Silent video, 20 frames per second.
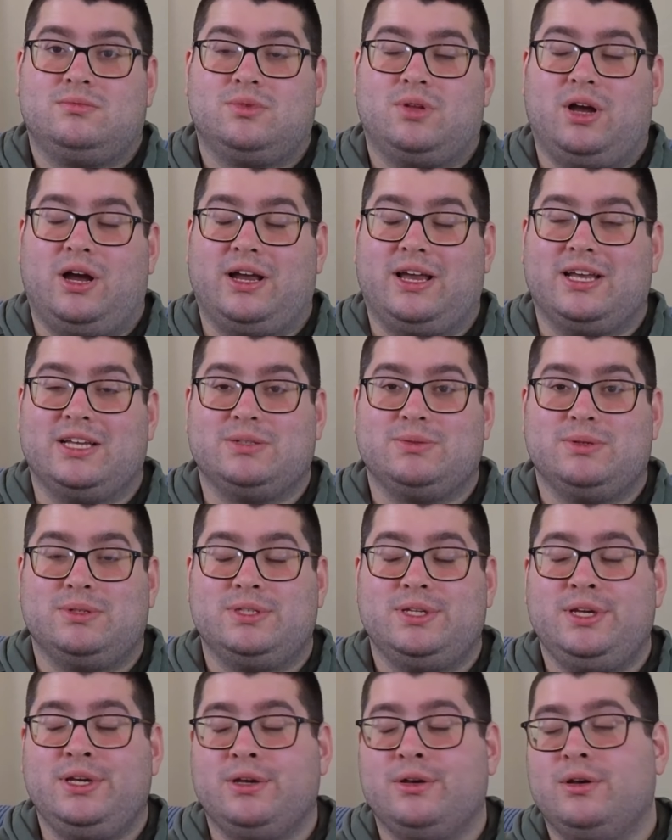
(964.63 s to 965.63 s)
I guess we'll
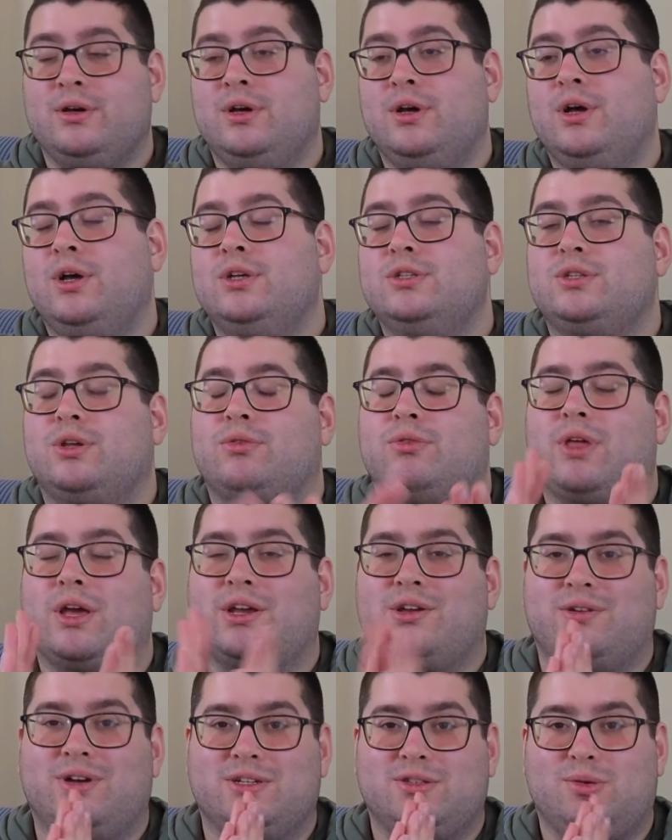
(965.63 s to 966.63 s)
see. So thank
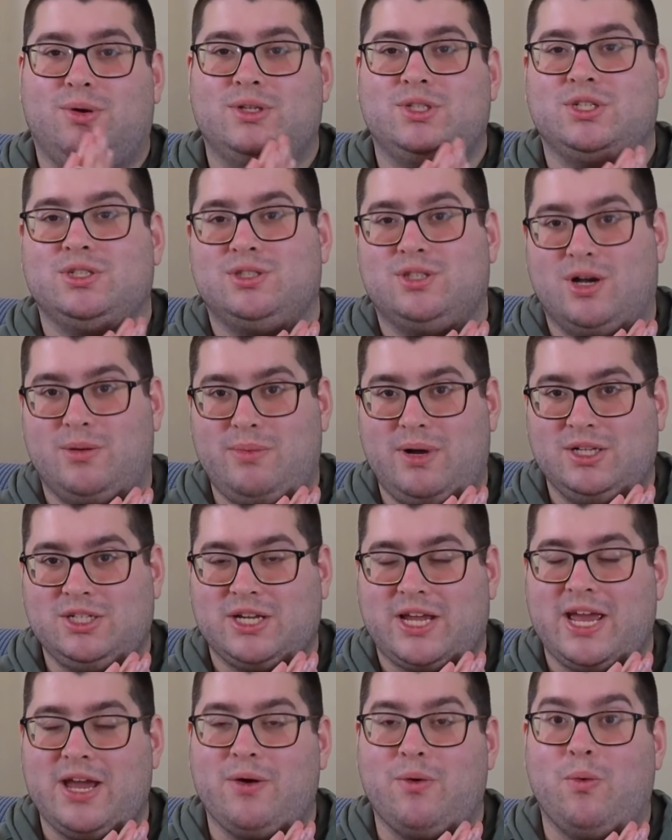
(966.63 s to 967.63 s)
you guys for watching so much. I
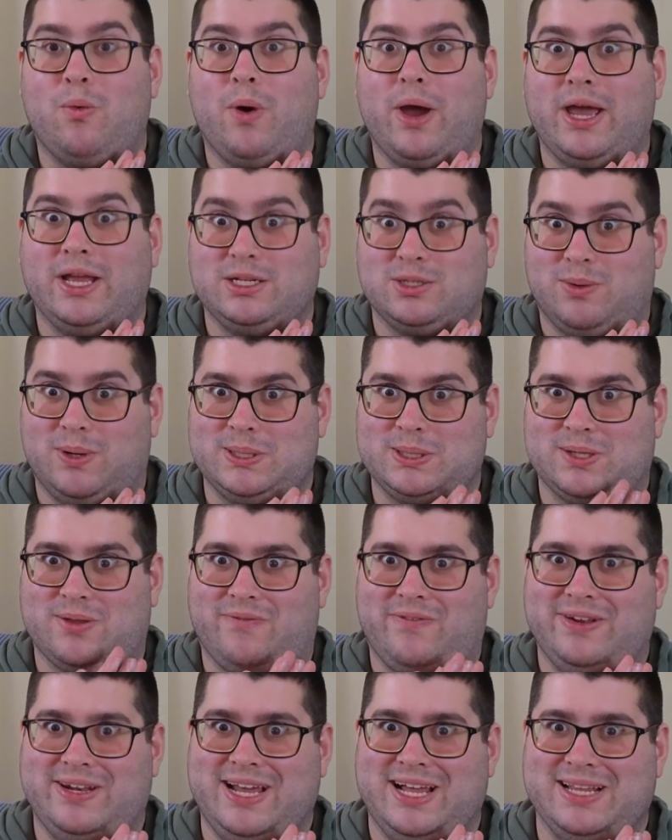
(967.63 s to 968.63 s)
can't wait to watch the
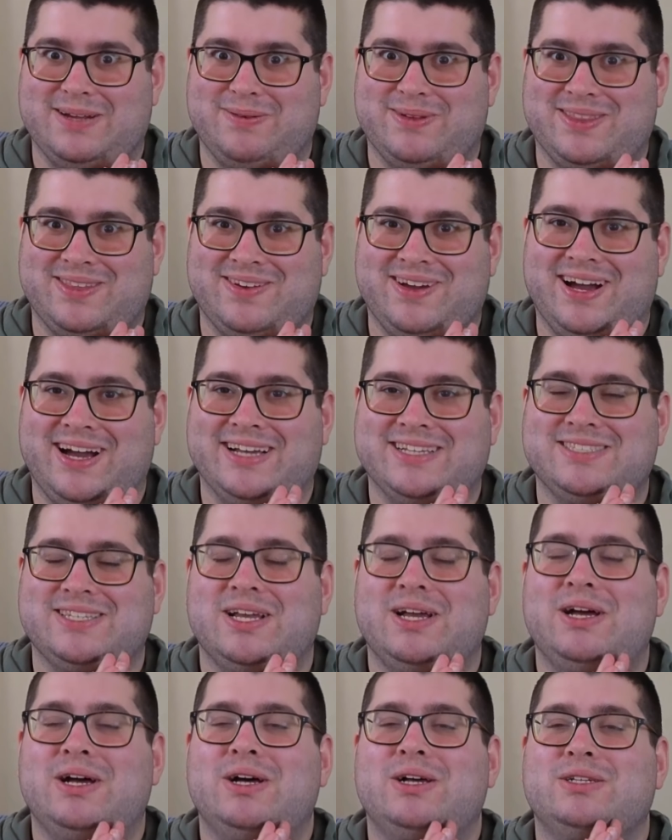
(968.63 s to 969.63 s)
finale with you guys.
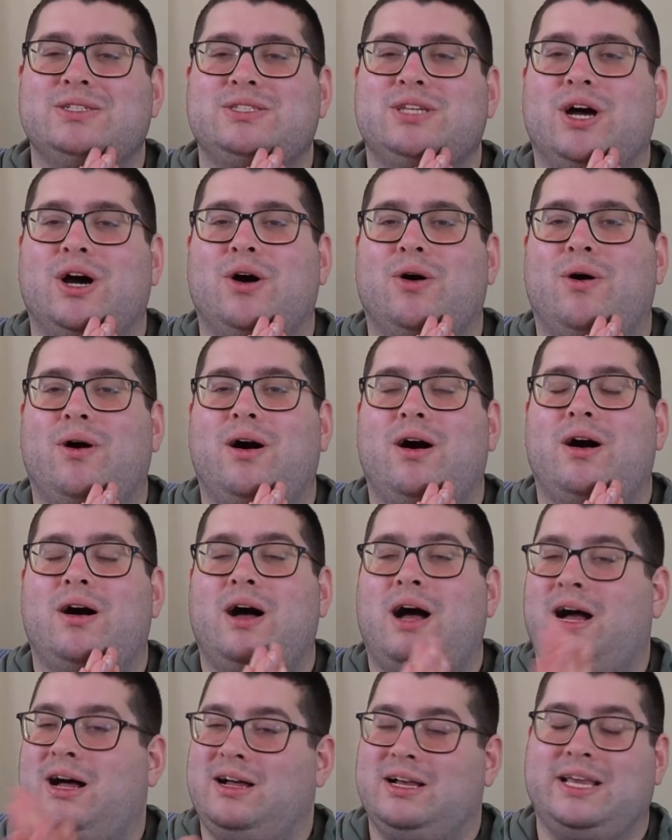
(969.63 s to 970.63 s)
So
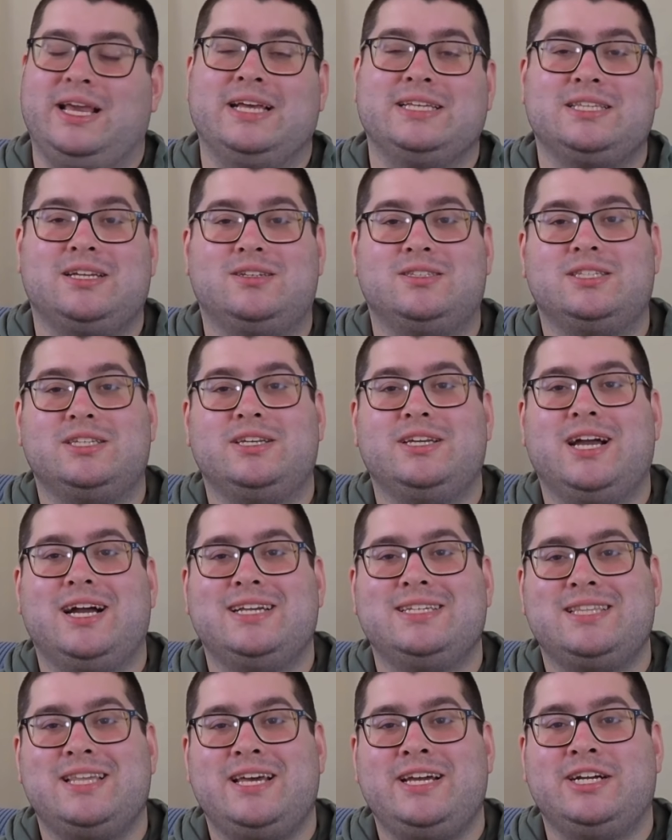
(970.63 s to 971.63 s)
I guess I'll see you guys
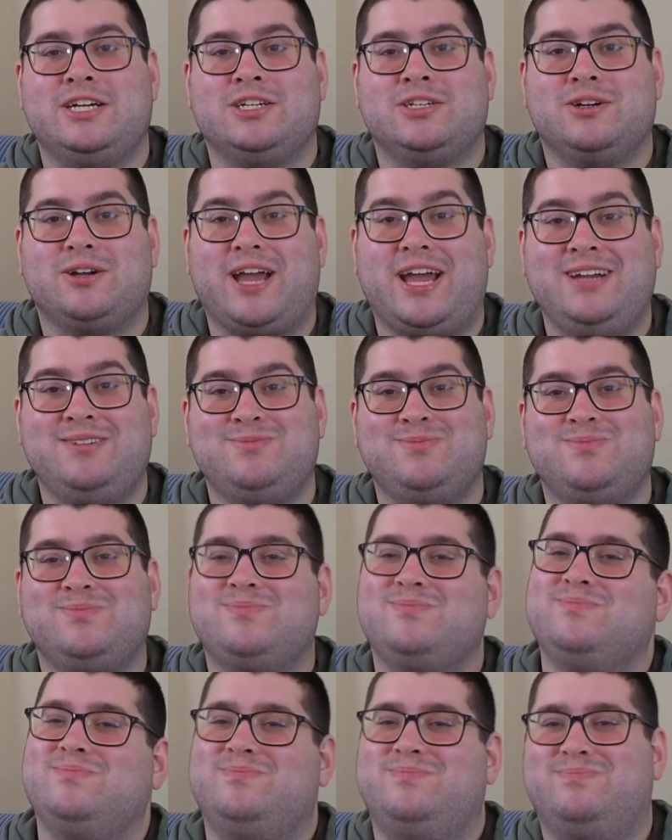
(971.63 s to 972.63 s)
there. Okay?
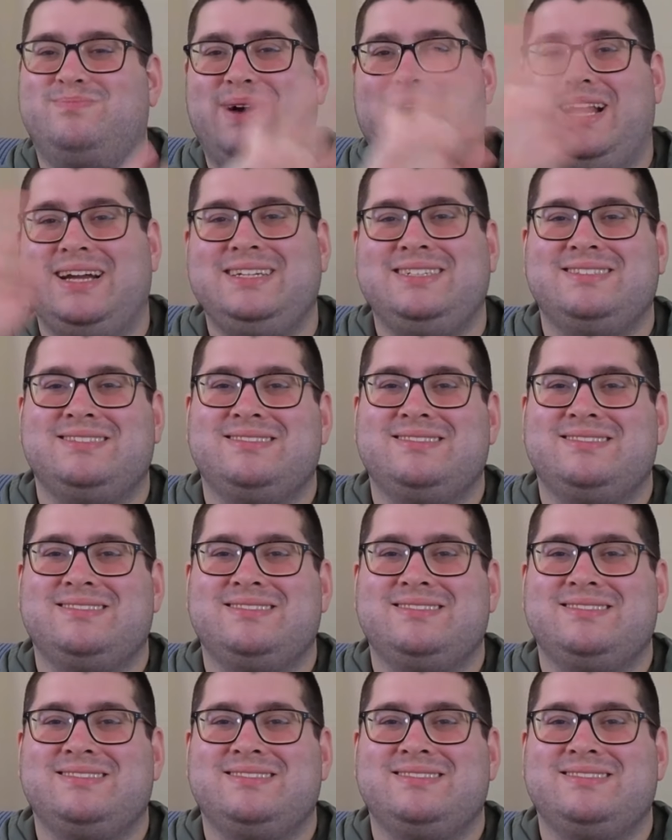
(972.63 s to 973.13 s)
Bye.